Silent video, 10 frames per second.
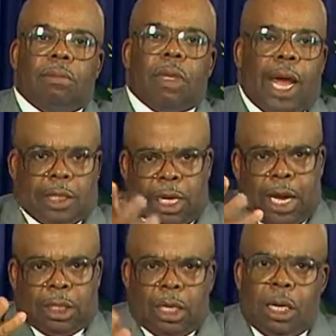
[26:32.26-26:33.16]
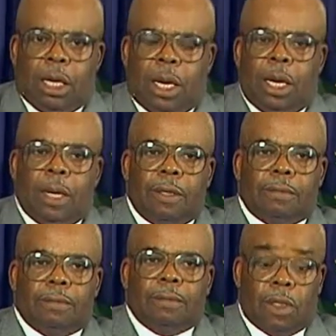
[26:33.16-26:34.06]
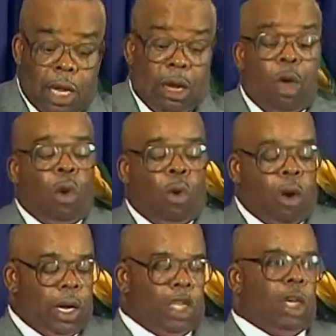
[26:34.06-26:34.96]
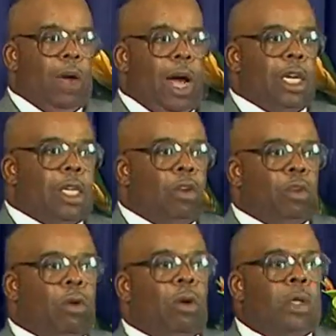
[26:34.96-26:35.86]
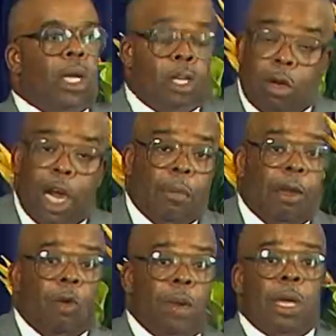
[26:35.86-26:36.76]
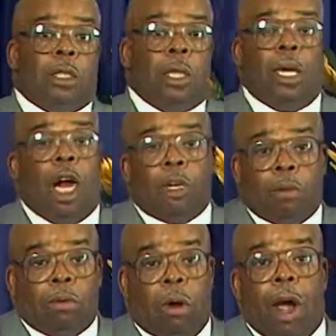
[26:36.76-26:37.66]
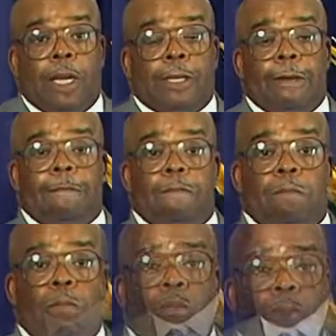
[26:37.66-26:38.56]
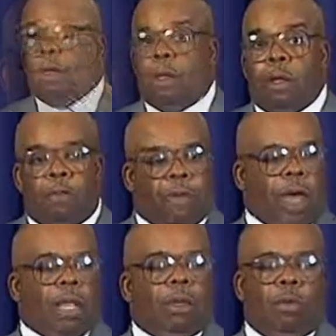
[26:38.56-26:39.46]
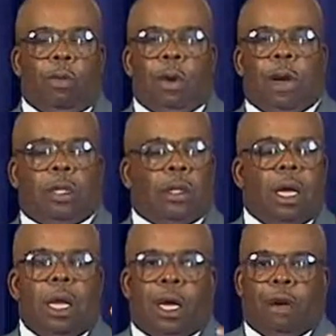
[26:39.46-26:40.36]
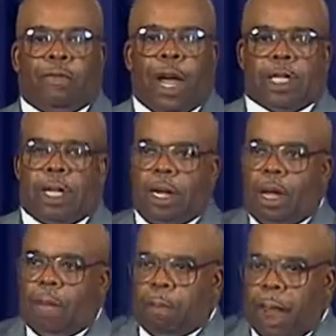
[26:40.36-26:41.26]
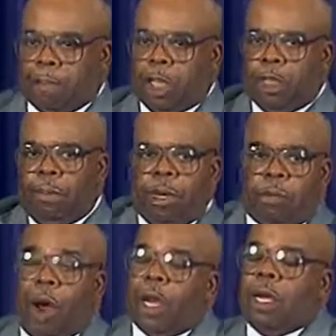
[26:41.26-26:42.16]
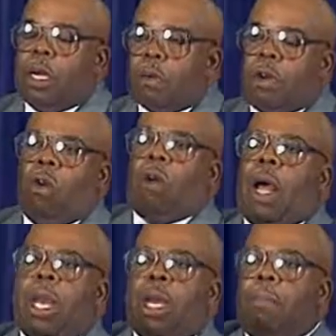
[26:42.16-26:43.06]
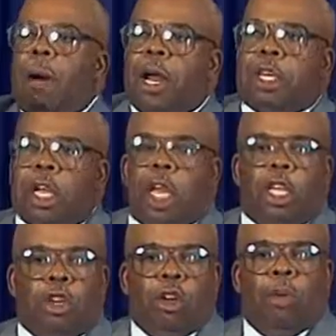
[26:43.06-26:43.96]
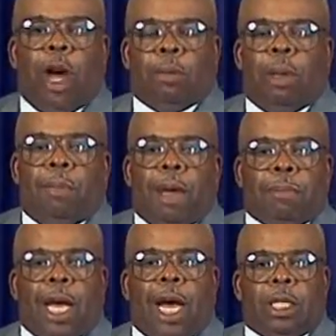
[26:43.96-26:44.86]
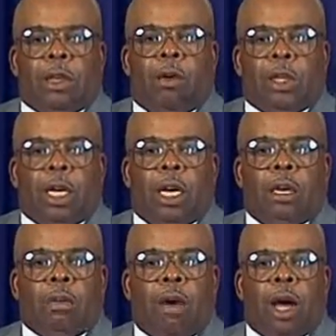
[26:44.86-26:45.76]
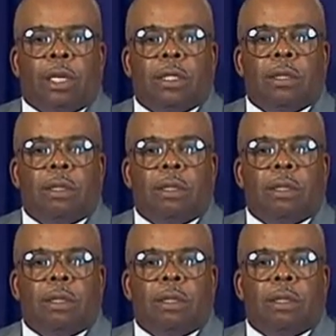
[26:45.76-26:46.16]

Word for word: That's, that's good, isn't it? Now, what is your attitude towards that? You got to be obedient to the gospel of Christ. Faith, repentance, confession, baptism into Christ. Don't let anybody tell you you don't have to be baptized in order to get into Christ,